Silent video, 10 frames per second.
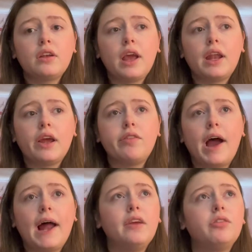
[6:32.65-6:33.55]
and I've
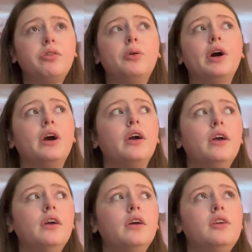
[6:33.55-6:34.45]
had it for
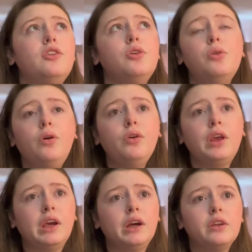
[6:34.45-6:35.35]
2 whole
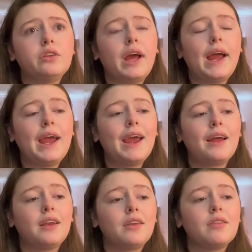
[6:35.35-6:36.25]
years,
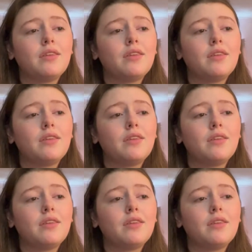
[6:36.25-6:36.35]
and